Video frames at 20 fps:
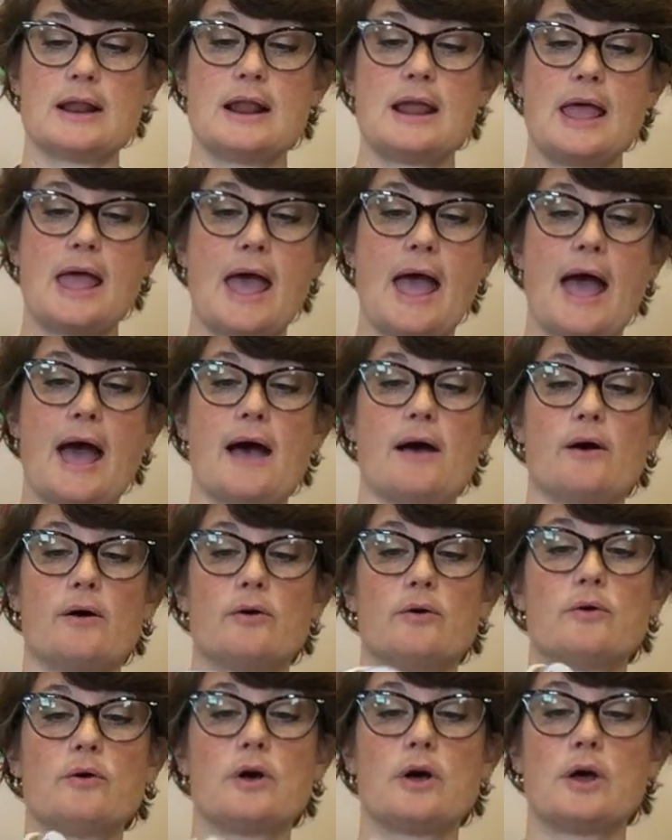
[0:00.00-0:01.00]

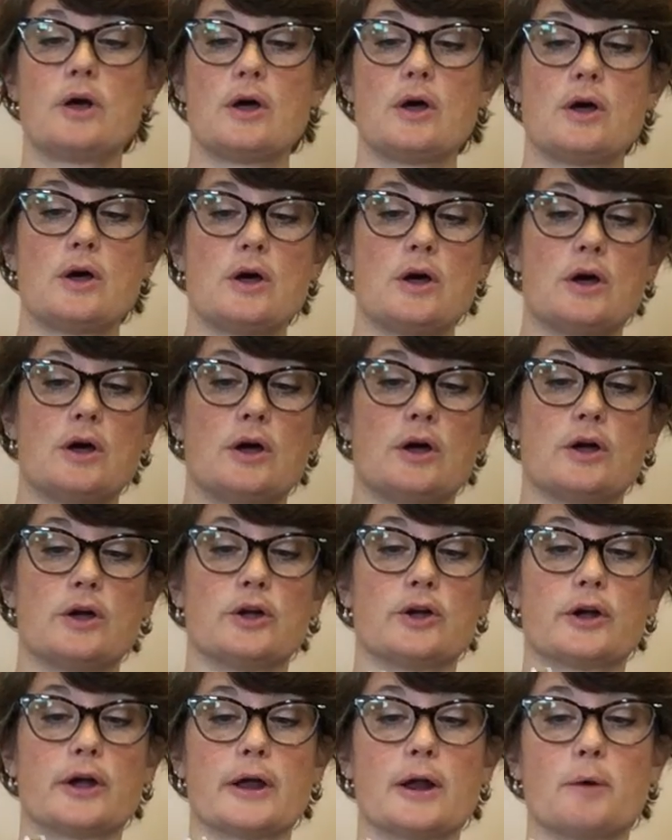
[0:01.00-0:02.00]
Now,
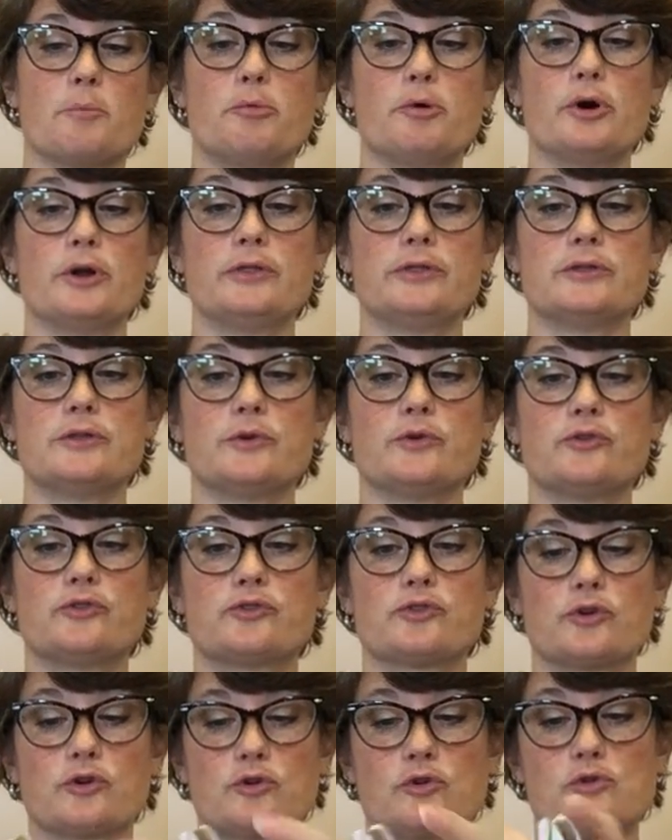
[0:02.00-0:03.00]
you're going to put those
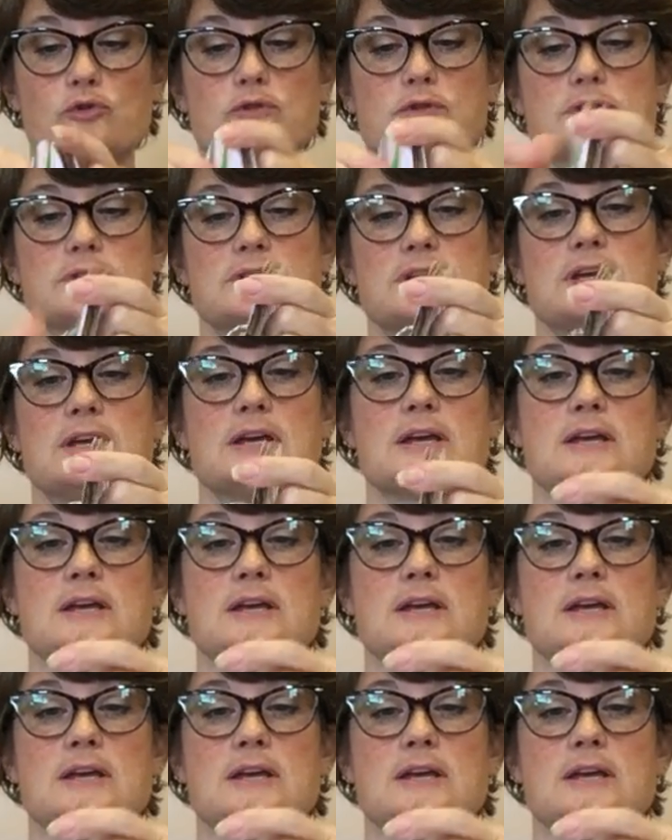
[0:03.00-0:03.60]
circles